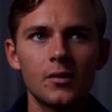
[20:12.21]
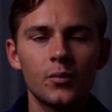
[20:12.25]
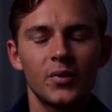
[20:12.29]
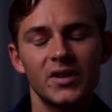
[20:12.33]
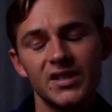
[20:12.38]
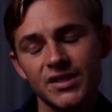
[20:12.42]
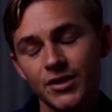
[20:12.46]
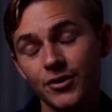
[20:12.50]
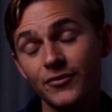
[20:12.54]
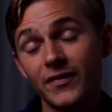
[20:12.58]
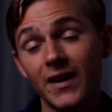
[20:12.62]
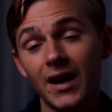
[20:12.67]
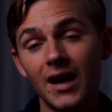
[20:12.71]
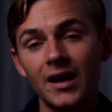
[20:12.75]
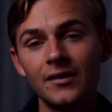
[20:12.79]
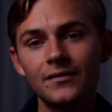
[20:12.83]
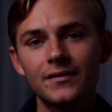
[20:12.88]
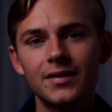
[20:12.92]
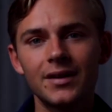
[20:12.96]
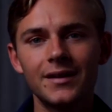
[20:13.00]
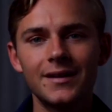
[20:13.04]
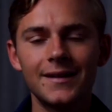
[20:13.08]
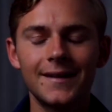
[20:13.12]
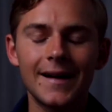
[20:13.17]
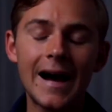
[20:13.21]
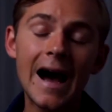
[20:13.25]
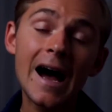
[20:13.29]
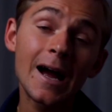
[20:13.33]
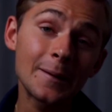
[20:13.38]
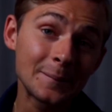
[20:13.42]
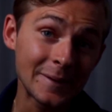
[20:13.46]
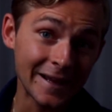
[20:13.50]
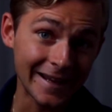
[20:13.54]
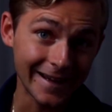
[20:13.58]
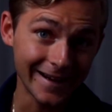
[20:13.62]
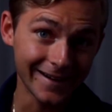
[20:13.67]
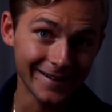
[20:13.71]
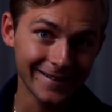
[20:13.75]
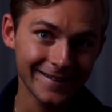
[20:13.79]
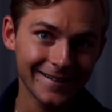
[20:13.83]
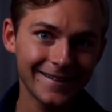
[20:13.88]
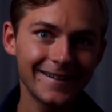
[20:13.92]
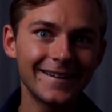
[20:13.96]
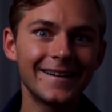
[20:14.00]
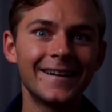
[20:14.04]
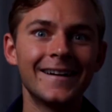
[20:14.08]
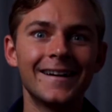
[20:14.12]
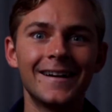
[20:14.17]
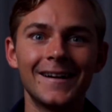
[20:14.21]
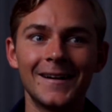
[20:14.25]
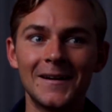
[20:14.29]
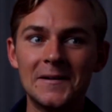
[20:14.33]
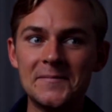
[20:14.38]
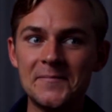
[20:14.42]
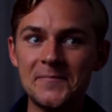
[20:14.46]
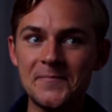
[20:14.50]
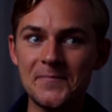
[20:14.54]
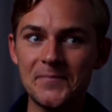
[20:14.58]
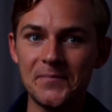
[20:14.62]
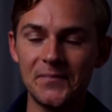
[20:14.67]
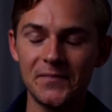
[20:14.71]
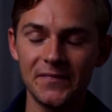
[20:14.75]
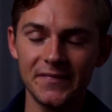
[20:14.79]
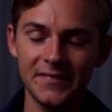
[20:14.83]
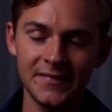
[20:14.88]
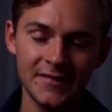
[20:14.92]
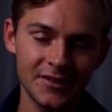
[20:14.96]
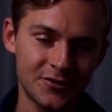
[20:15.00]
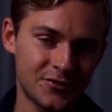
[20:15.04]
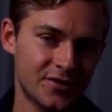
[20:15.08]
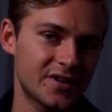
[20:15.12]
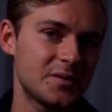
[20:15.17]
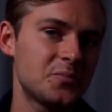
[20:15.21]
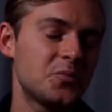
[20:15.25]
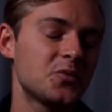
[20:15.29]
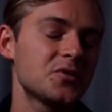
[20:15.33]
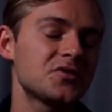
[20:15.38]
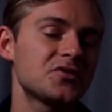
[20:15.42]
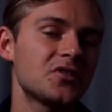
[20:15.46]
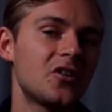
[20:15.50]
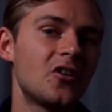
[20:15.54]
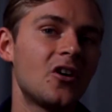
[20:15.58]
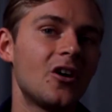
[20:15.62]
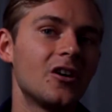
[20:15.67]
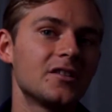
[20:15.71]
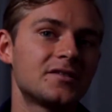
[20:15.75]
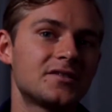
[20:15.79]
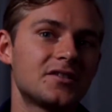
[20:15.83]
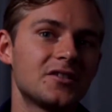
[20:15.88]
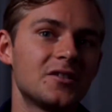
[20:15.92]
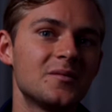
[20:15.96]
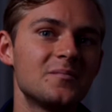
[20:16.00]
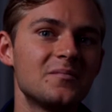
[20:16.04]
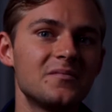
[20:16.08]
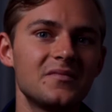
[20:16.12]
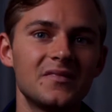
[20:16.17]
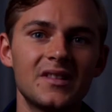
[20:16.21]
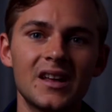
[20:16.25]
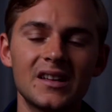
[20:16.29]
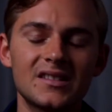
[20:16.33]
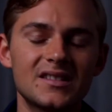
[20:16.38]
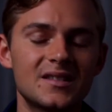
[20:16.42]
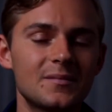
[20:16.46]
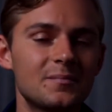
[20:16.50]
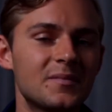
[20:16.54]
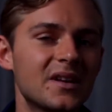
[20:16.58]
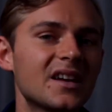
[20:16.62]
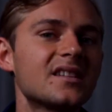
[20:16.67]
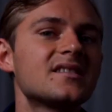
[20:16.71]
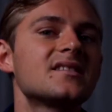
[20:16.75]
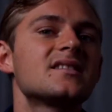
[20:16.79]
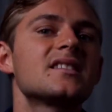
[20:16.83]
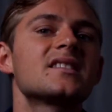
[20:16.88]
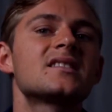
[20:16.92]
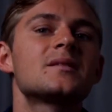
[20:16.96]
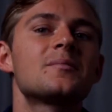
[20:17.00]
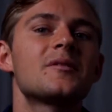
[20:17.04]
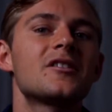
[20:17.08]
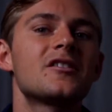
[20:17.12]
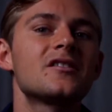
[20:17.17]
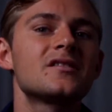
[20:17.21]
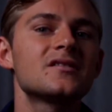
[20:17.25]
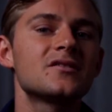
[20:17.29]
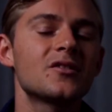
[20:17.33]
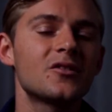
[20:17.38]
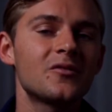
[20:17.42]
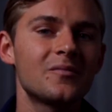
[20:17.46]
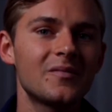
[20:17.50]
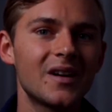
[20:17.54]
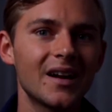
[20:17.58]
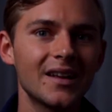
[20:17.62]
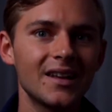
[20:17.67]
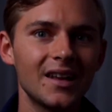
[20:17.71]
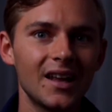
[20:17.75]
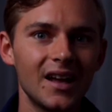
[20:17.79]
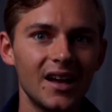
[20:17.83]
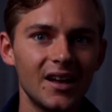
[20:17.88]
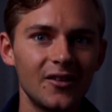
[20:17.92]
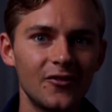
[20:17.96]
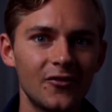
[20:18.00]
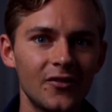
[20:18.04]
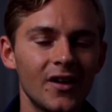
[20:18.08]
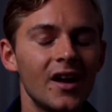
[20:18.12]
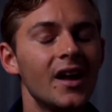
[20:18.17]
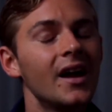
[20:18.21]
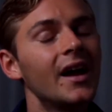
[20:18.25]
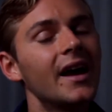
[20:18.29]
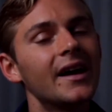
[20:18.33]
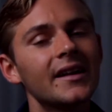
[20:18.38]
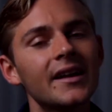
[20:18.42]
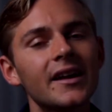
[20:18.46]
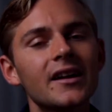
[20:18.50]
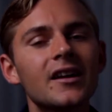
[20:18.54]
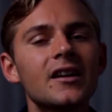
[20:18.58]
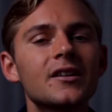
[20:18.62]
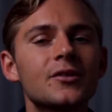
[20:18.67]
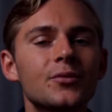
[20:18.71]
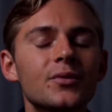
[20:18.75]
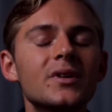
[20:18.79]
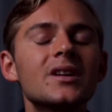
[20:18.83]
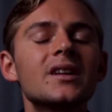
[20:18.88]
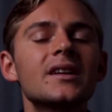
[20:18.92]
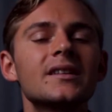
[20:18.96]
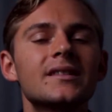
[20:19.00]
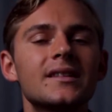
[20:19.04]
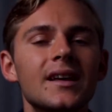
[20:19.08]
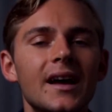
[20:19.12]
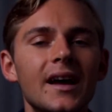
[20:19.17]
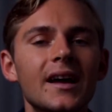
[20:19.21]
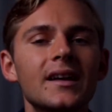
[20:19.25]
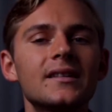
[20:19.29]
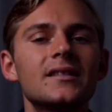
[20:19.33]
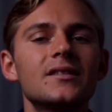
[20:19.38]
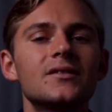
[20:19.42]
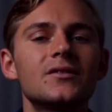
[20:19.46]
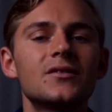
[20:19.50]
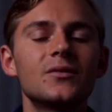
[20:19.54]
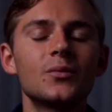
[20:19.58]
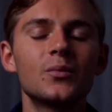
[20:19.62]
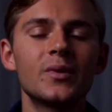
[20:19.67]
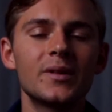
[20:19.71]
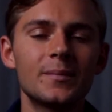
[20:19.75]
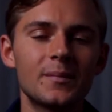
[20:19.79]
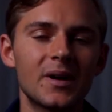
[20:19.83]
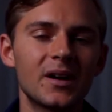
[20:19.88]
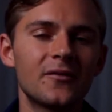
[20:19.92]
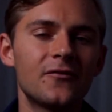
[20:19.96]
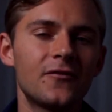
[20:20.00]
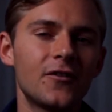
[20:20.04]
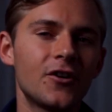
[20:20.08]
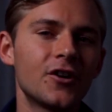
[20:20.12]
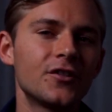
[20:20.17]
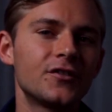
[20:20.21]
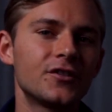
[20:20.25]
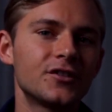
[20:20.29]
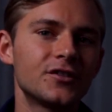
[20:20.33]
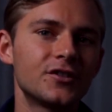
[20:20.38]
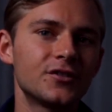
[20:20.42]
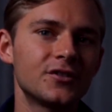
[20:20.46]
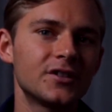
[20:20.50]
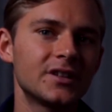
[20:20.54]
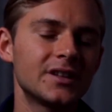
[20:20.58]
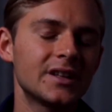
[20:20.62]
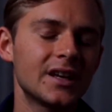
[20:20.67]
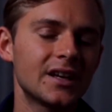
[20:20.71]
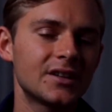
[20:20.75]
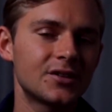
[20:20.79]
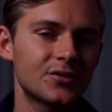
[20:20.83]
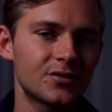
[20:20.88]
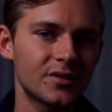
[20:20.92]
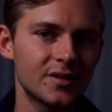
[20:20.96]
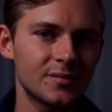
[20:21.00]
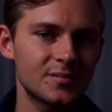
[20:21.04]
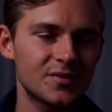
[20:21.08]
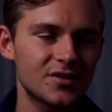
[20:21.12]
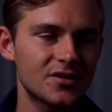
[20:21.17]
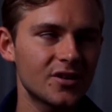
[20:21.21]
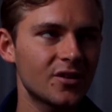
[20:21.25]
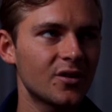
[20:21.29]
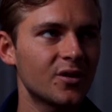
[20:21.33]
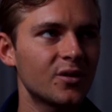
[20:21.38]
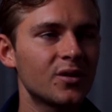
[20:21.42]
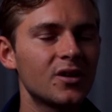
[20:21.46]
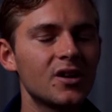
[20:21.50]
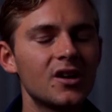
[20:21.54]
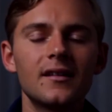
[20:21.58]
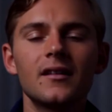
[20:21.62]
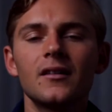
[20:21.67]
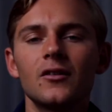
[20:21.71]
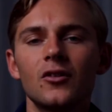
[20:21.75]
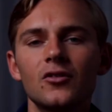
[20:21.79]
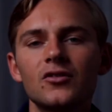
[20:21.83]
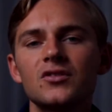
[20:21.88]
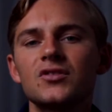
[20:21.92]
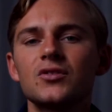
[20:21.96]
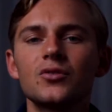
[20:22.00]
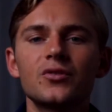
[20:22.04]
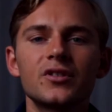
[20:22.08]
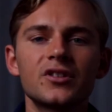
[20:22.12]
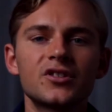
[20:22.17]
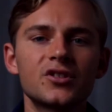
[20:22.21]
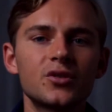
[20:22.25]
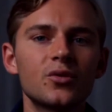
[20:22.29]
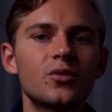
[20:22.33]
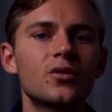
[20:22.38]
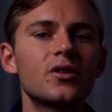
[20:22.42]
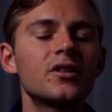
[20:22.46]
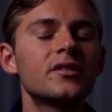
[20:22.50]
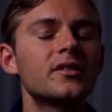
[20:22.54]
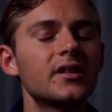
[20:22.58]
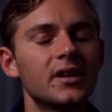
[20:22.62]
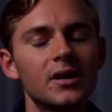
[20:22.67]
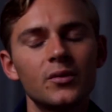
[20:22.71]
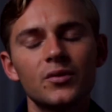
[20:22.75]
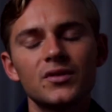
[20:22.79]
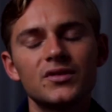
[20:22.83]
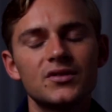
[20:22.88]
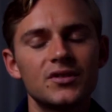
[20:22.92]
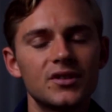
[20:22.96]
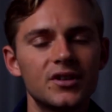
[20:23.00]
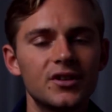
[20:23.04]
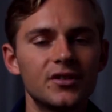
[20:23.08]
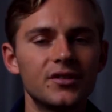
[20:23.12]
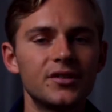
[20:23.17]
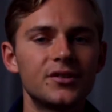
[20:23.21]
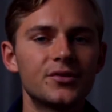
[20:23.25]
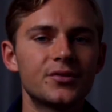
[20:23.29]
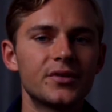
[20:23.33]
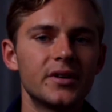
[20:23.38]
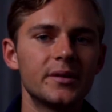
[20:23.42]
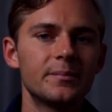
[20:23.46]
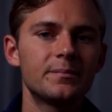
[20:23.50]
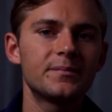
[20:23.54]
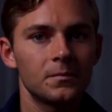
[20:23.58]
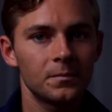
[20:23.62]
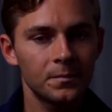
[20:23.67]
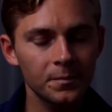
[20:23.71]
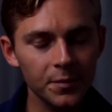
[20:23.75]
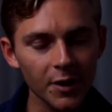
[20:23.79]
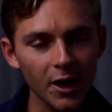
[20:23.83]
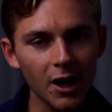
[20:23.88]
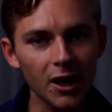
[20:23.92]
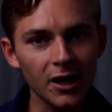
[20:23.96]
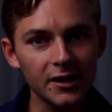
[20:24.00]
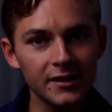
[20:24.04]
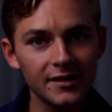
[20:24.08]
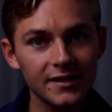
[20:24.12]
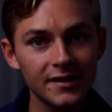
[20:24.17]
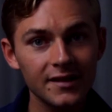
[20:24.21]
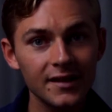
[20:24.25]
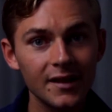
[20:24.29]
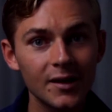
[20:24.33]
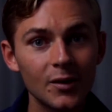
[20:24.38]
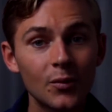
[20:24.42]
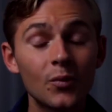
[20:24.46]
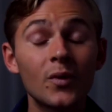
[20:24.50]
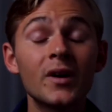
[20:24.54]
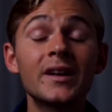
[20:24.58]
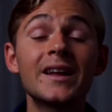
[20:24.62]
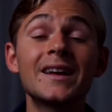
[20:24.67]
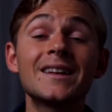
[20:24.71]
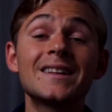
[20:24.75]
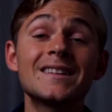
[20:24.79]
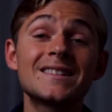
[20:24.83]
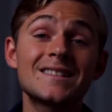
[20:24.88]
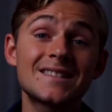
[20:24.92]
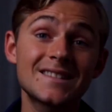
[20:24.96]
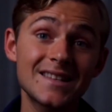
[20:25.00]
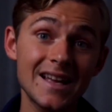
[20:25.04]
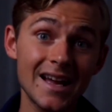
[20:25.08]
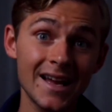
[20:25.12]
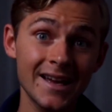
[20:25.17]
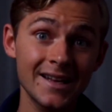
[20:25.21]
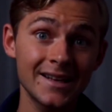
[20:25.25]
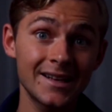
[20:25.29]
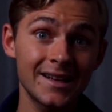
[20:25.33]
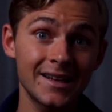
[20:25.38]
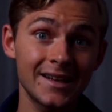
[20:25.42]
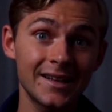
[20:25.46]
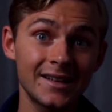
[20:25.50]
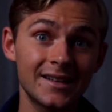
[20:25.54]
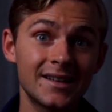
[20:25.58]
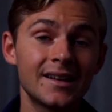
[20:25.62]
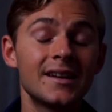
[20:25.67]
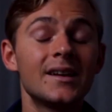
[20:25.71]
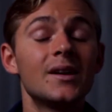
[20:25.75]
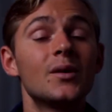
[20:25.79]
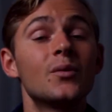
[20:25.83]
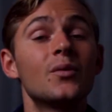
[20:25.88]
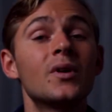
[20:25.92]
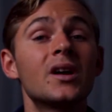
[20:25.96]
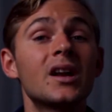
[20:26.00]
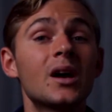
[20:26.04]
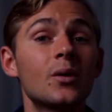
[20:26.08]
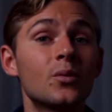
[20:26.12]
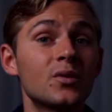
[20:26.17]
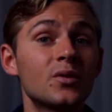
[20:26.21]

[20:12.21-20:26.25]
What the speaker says: We survived. I'm here. The trip was awesome. That's the best experience of my life. And I got really tight with my father during that trip. So long story short, it was a good trip. But what I decided when I